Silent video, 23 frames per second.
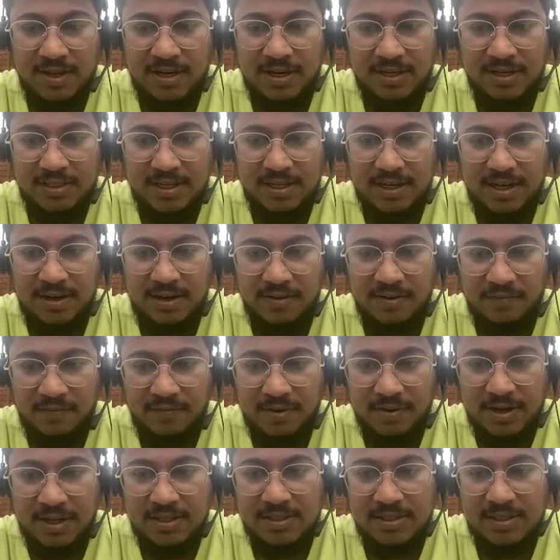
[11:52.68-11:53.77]
is any
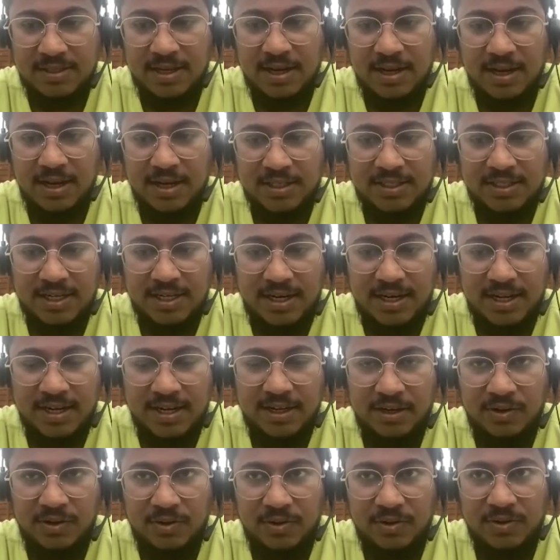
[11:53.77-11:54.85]
difference studying
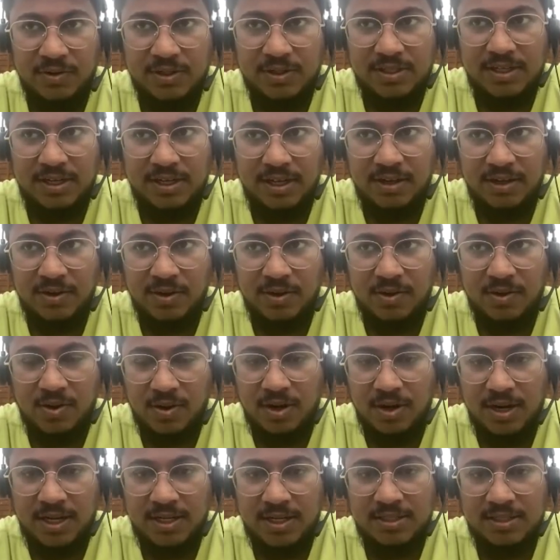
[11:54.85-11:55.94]
in university or
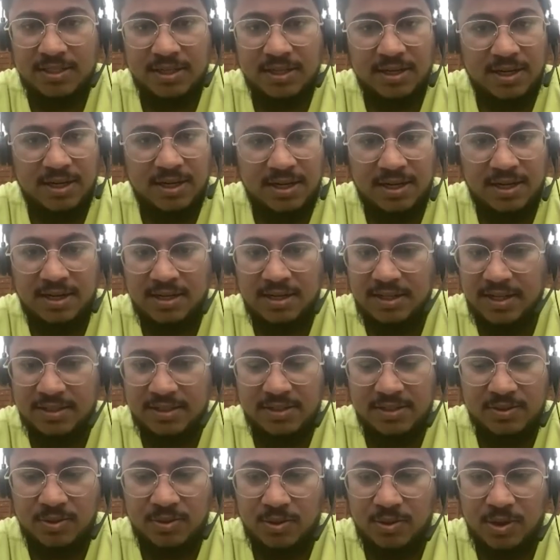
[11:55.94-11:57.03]
college,
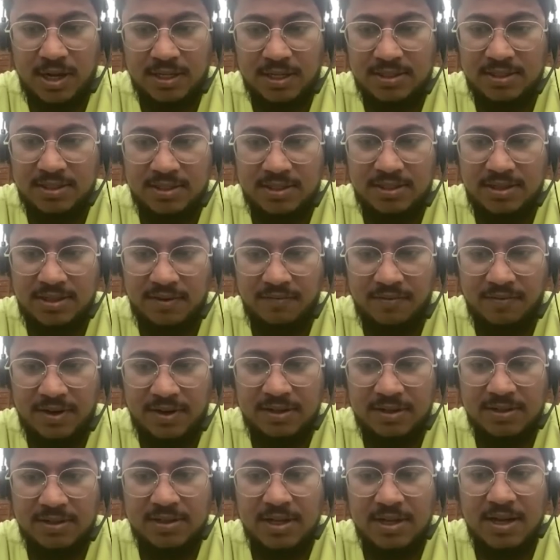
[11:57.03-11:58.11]
there's no as such
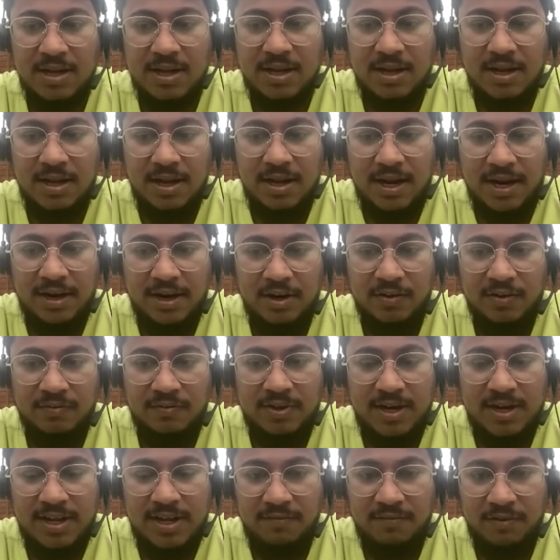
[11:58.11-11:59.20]
difference. End of the
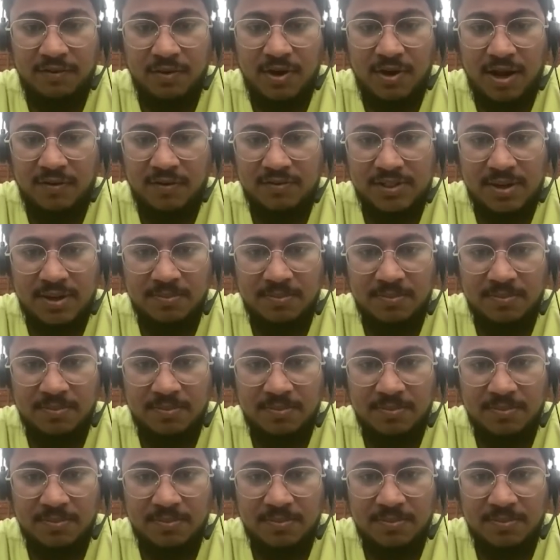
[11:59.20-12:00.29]
day, if you have some
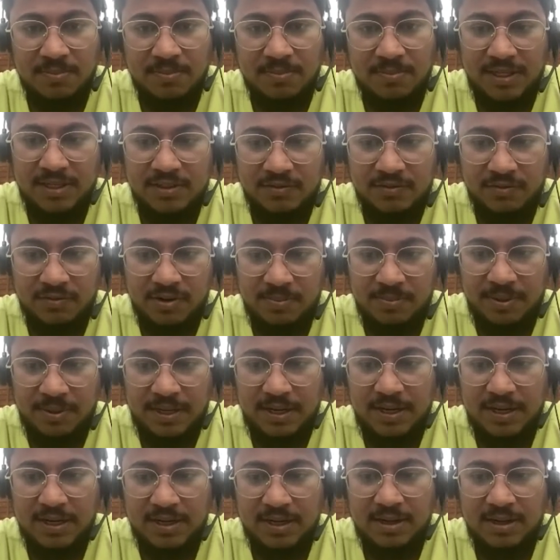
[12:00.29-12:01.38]
kind of experience from
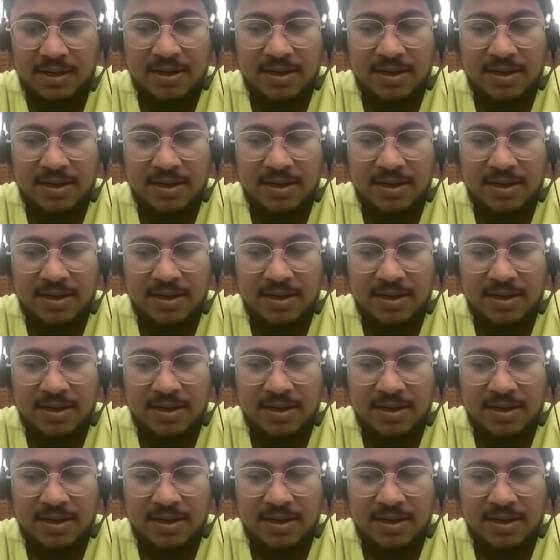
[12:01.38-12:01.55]
India,